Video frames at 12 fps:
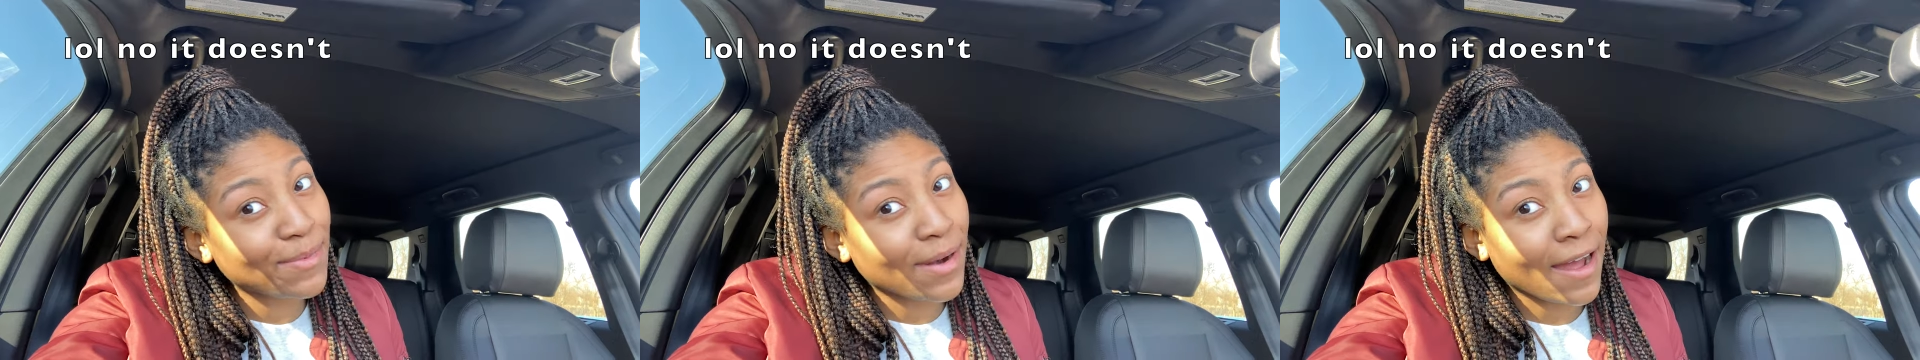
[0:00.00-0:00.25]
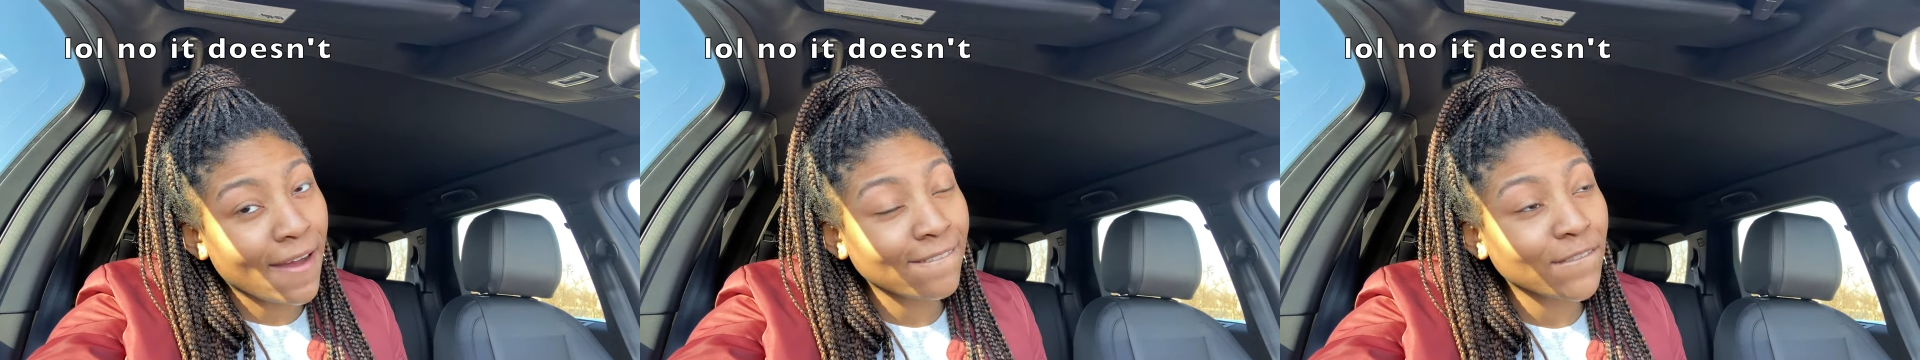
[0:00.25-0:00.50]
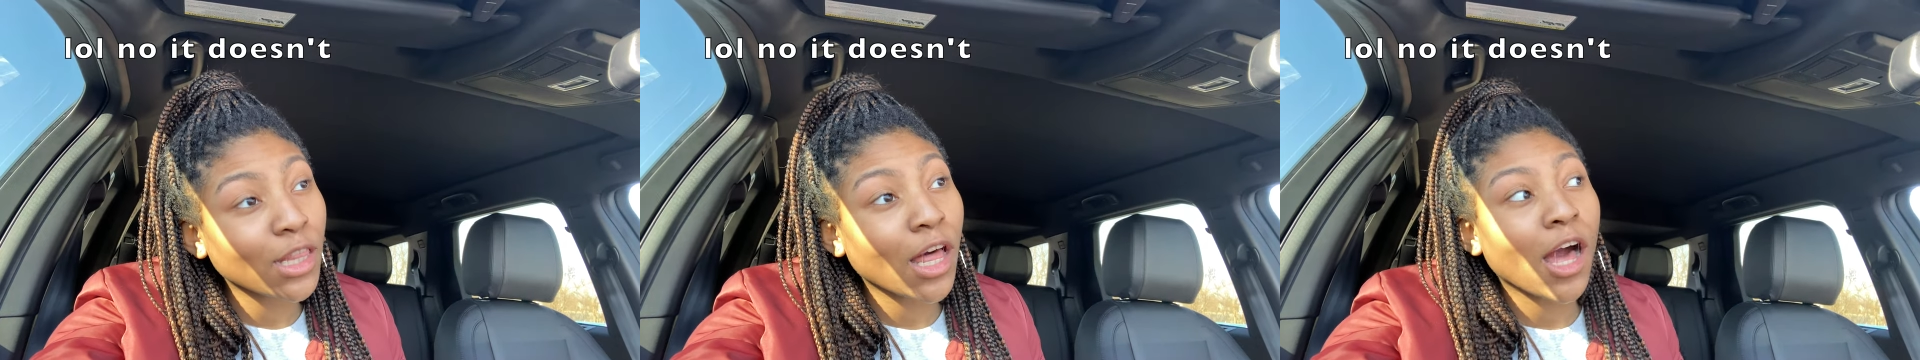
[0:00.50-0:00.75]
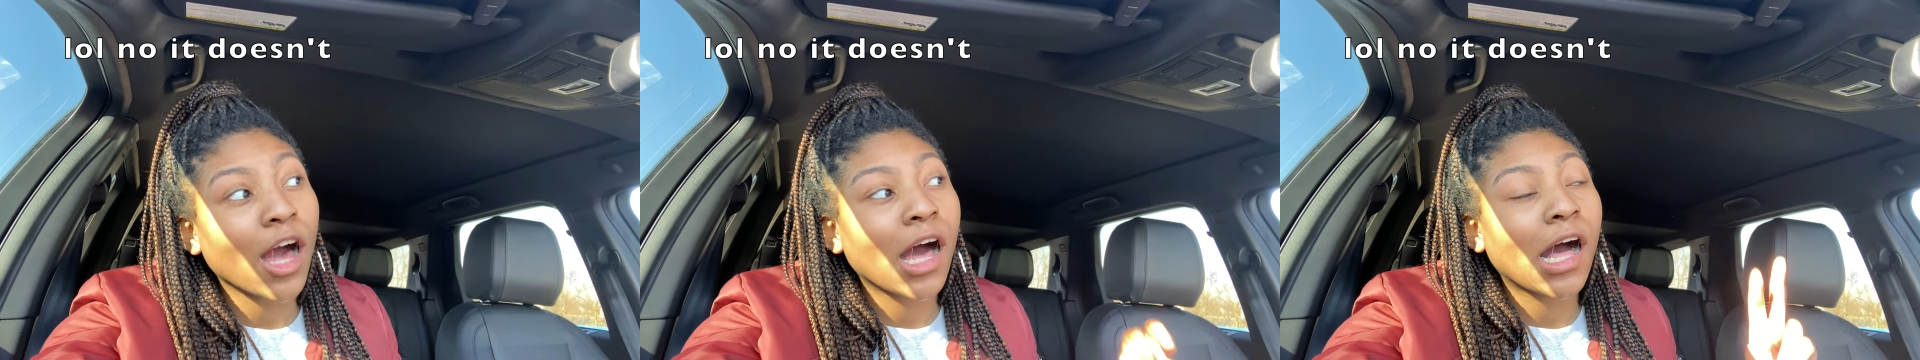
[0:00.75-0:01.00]
prom
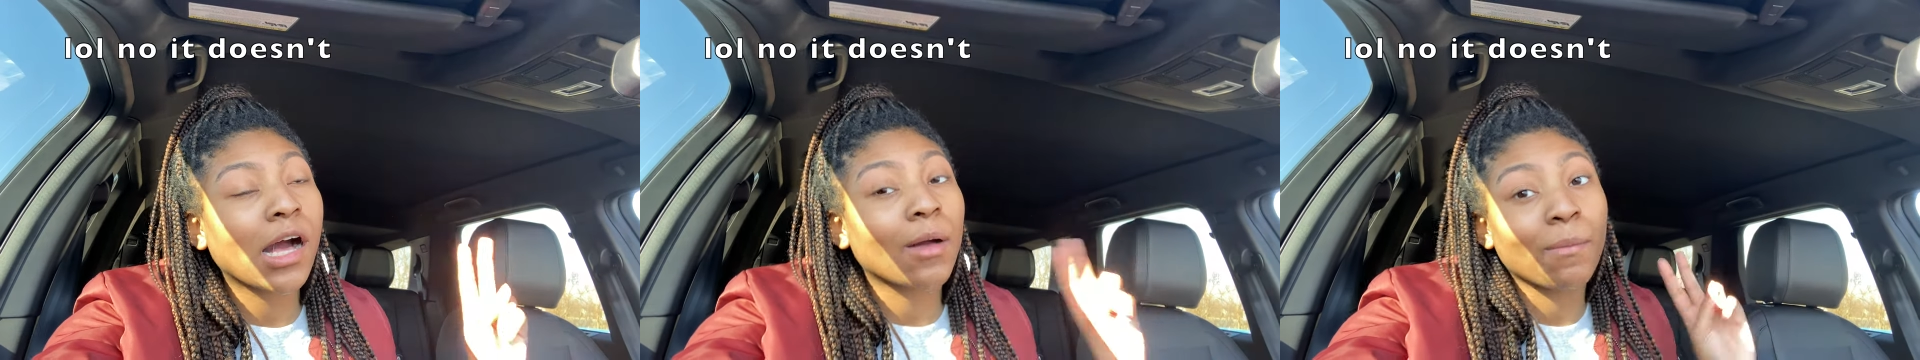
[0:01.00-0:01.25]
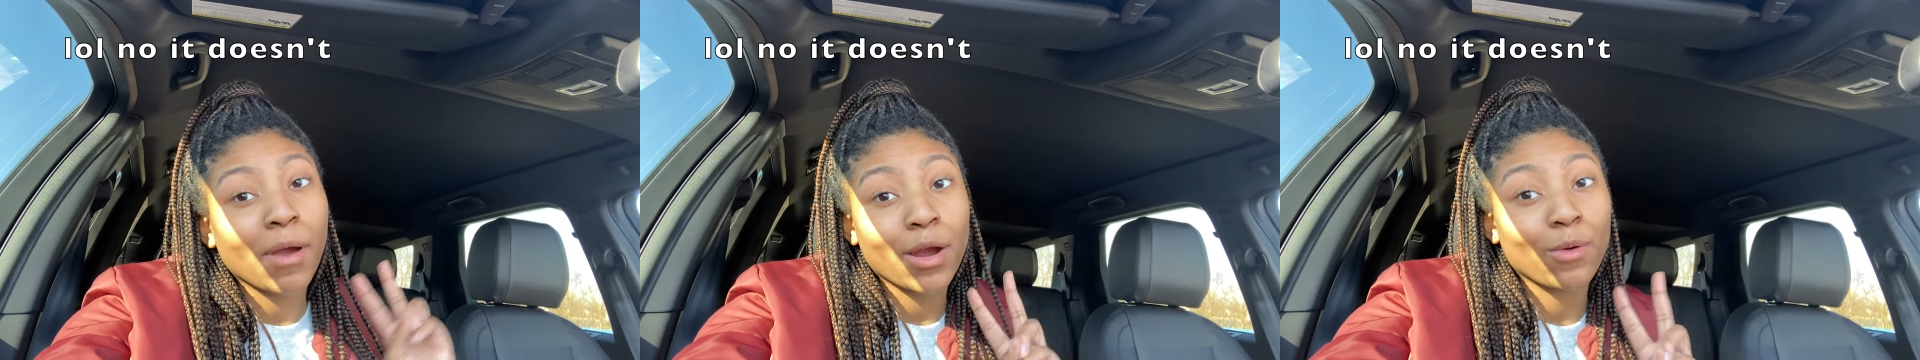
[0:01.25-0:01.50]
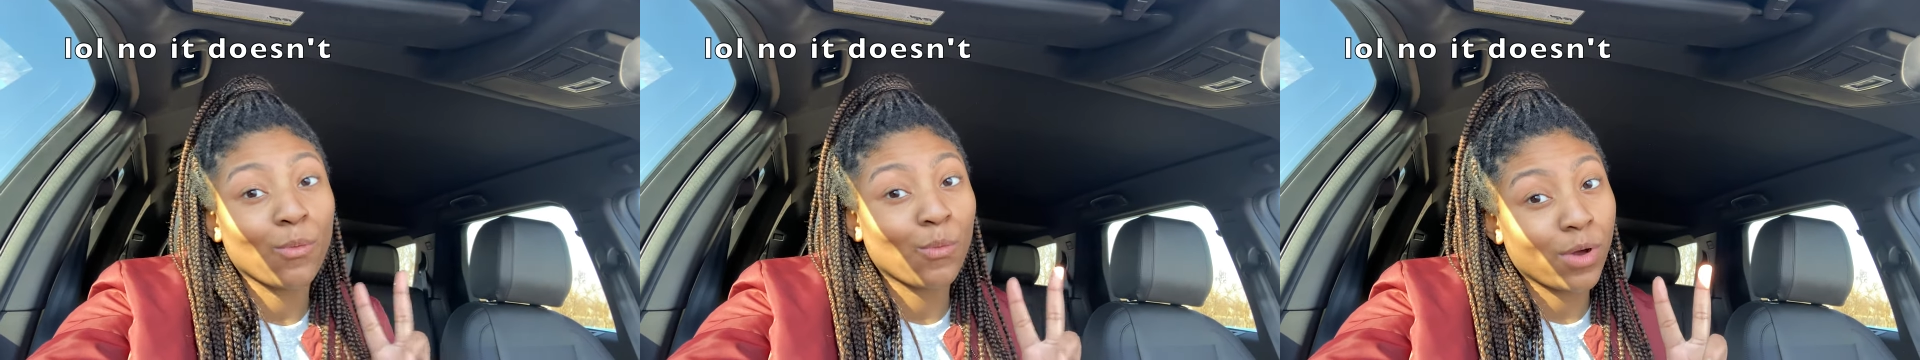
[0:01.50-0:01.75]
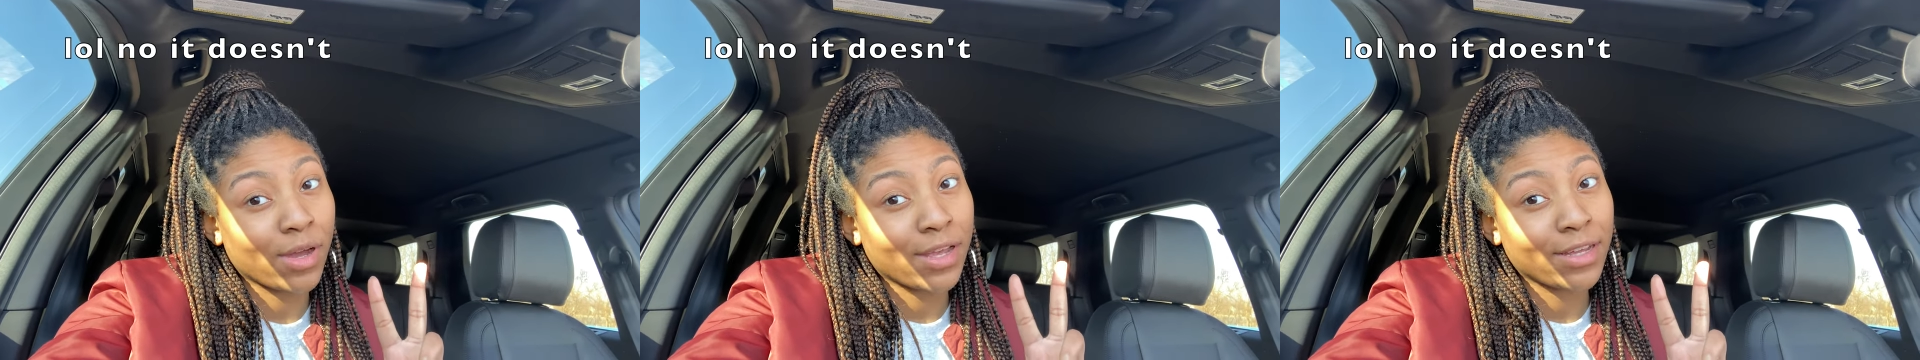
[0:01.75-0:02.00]
vlog part
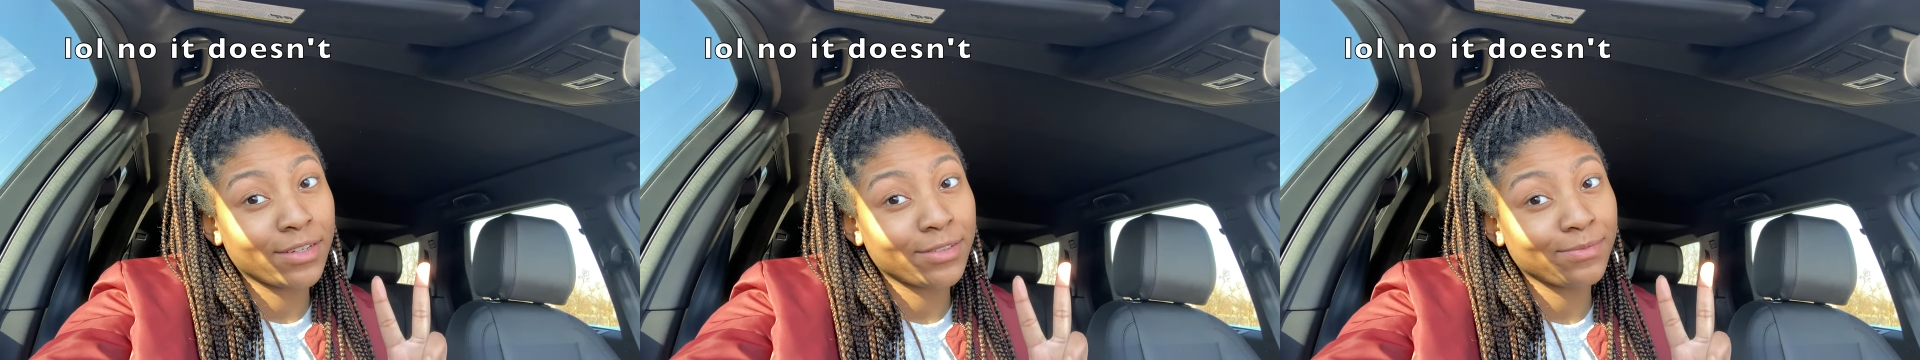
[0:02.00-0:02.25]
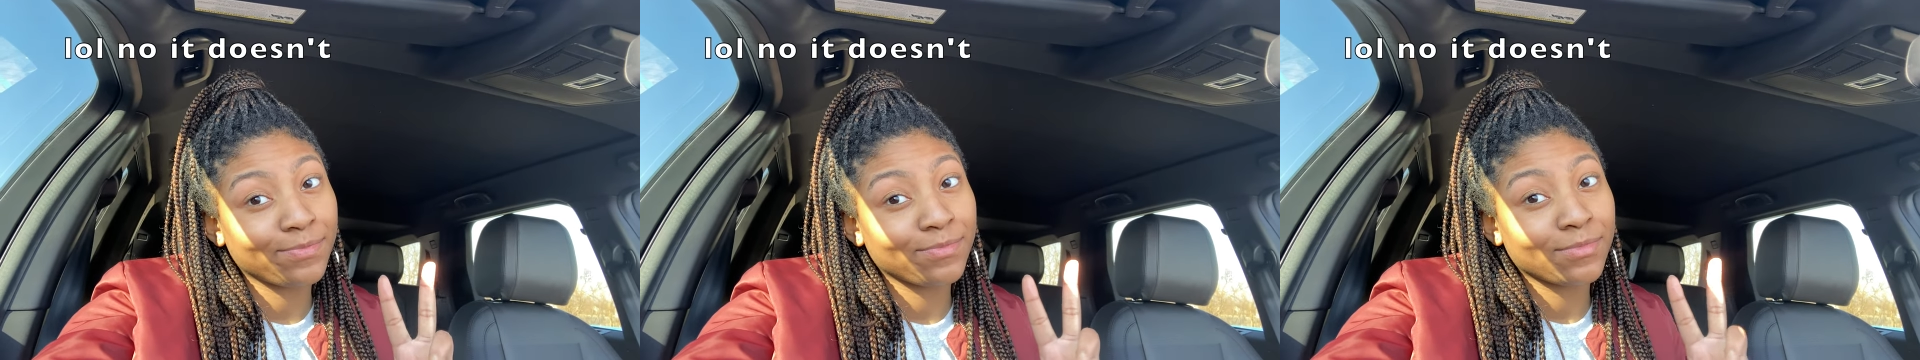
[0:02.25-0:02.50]
one.